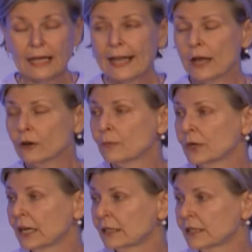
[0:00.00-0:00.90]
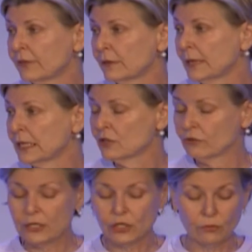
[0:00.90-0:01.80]
counterproductive
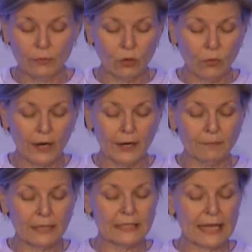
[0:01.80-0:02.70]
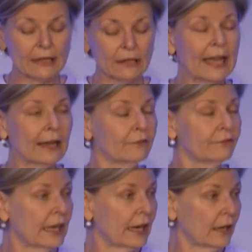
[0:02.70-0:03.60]
administration requirements, and lack
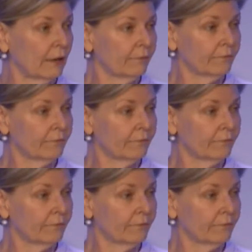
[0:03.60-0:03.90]
of data.